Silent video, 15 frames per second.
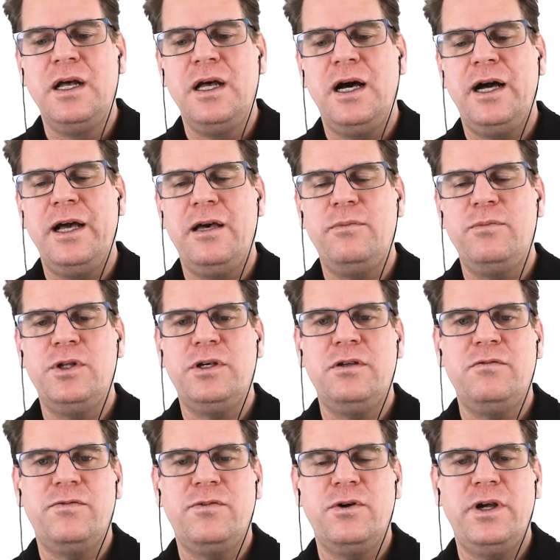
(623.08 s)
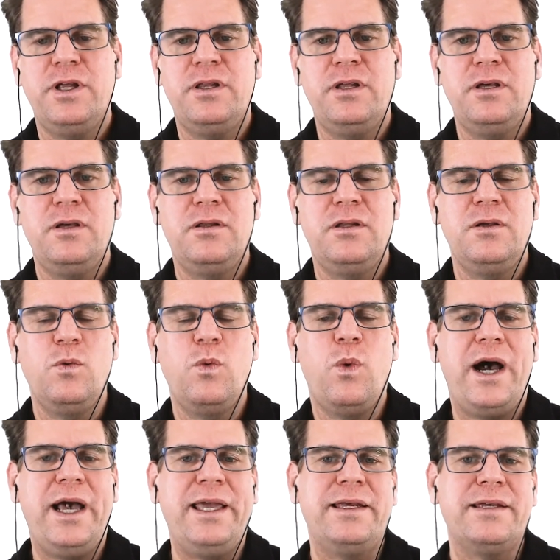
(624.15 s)
I am looking for the
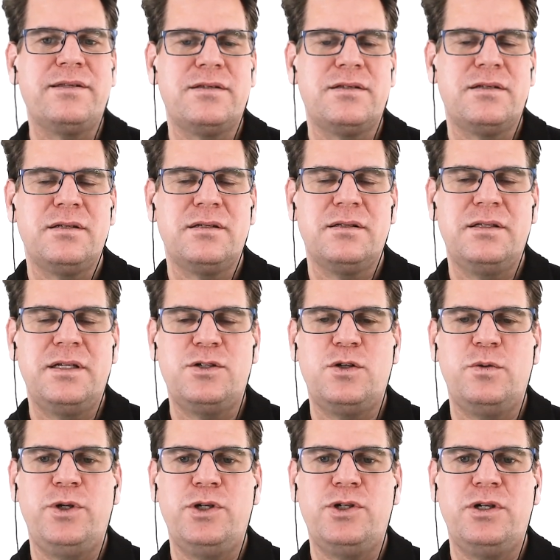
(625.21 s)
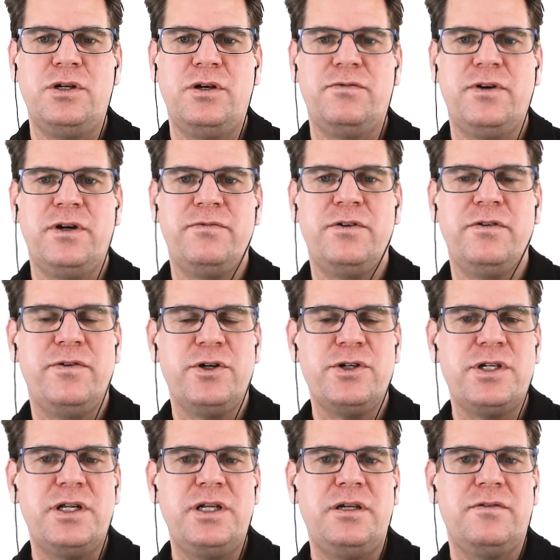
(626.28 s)
widest distribution of
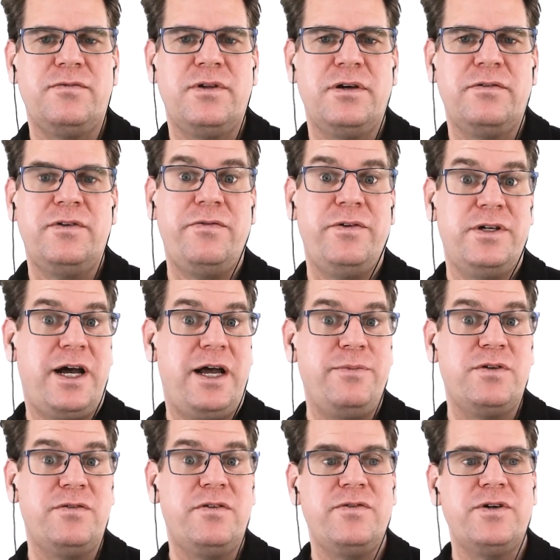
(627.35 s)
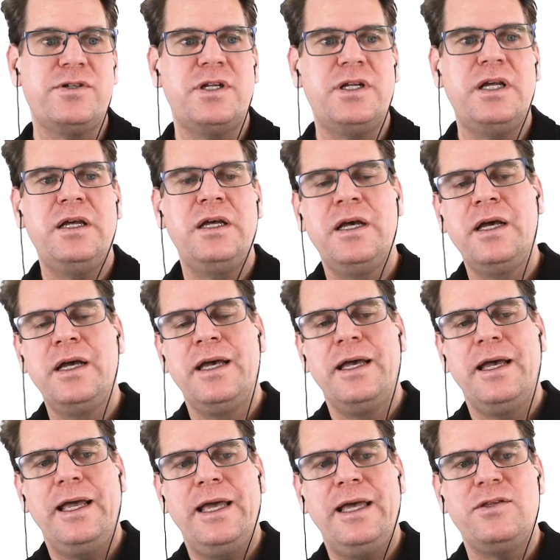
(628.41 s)
diversity, of different types of diversity.
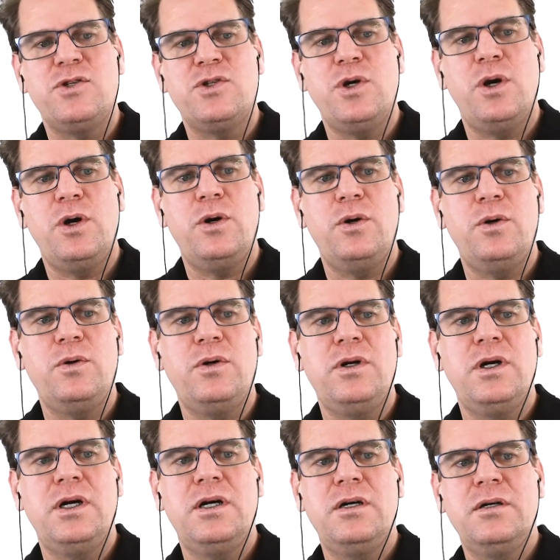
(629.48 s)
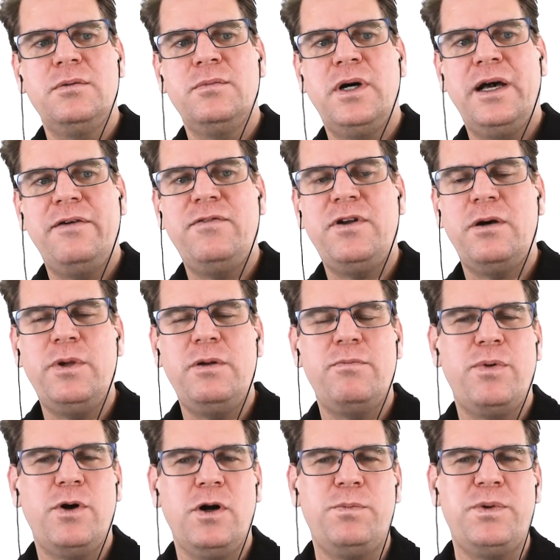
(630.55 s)
And so I have not been
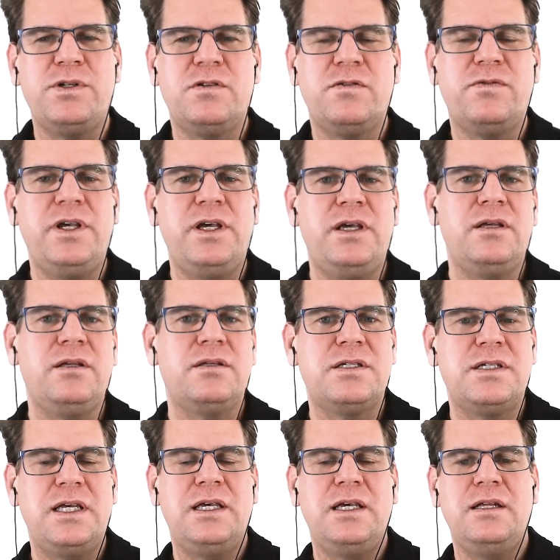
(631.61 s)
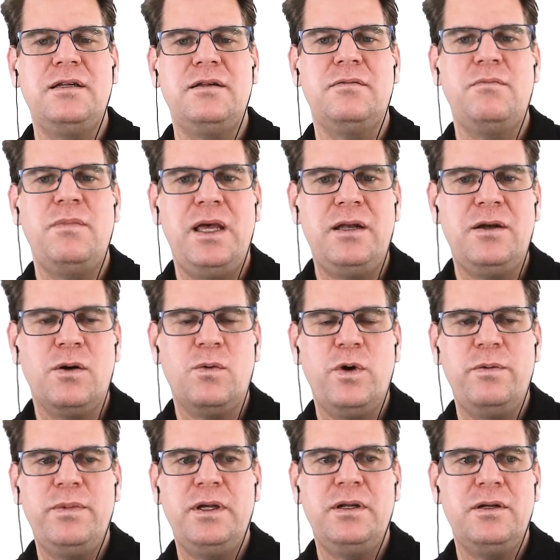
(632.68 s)
purposefully seeking men or
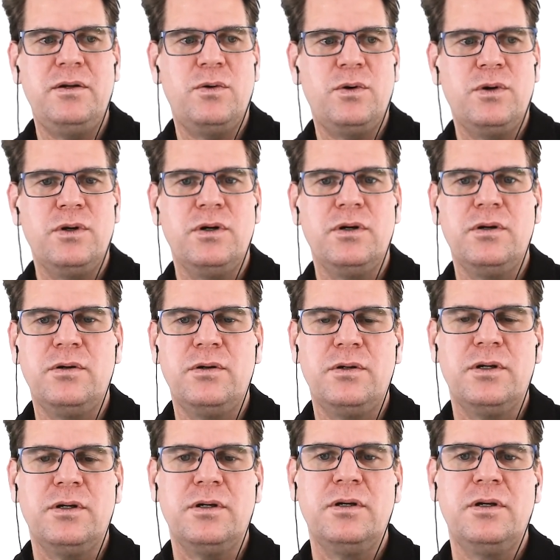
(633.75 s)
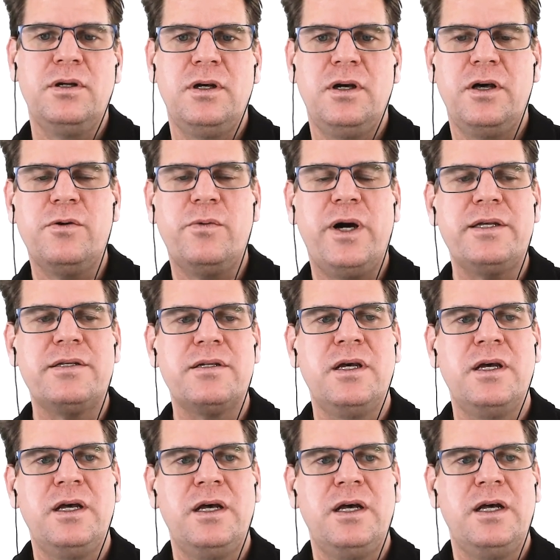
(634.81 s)
women or otherwise.
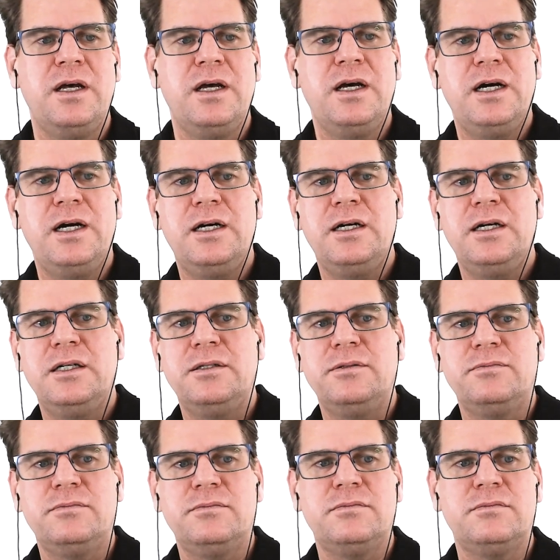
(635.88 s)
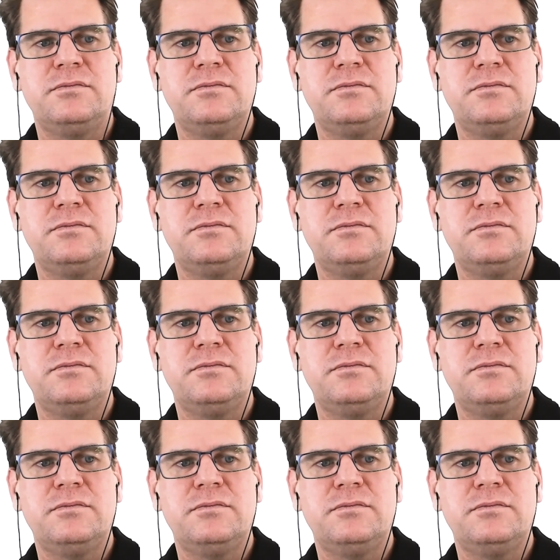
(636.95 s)
And